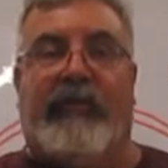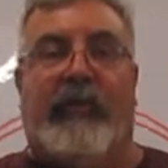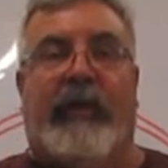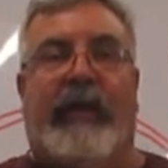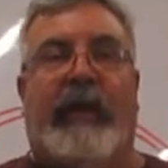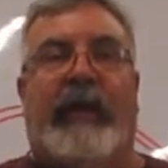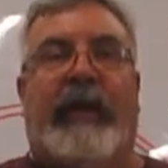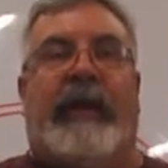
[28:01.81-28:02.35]

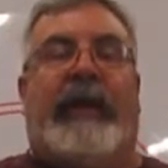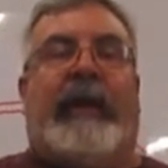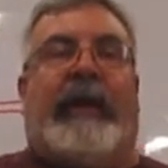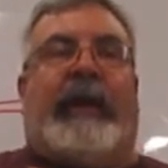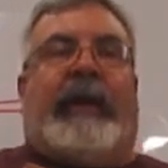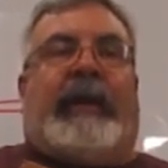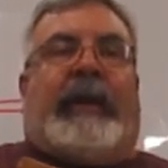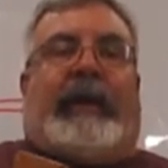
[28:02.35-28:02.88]
one.
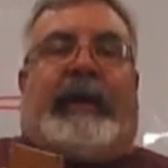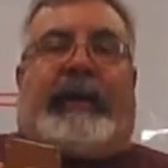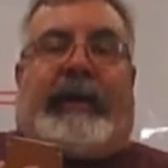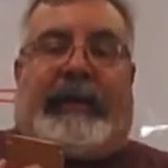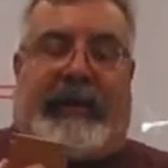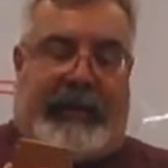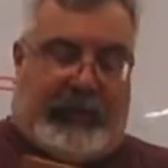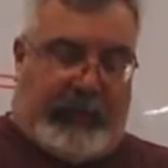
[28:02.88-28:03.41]

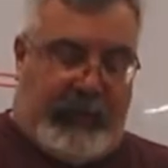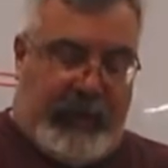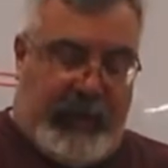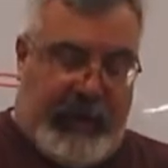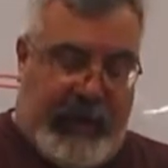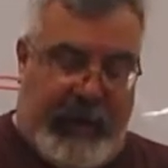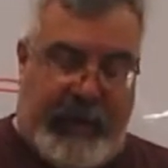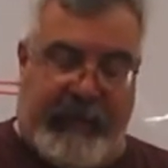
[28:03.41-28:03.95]
This
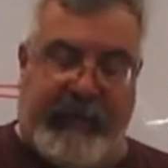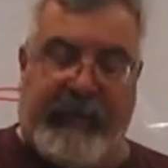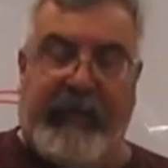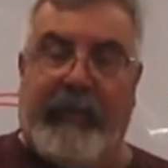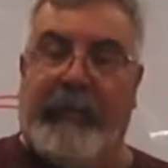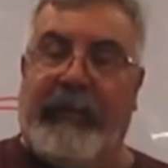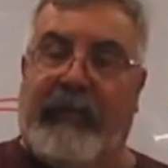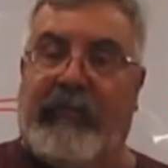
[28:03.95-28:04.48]
one is a
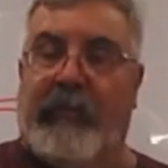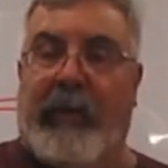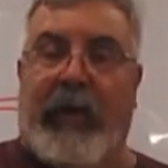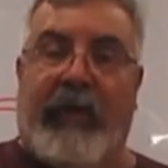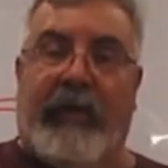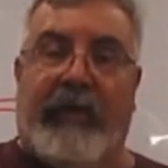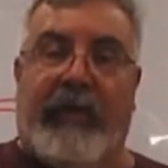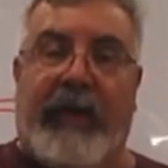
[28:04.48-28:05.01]
little bit
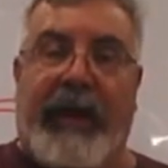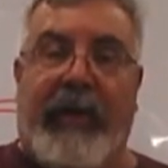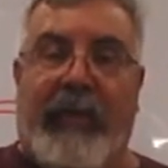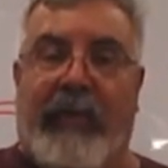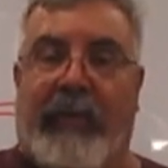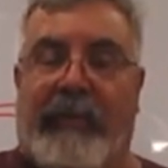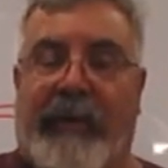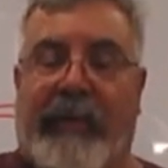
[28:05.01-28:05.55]
smaller than that
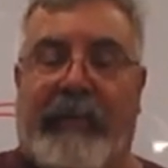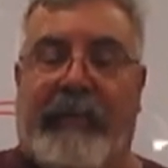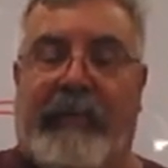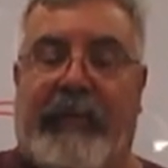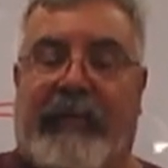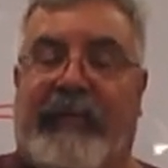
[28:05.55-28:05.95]
one. We'll probably put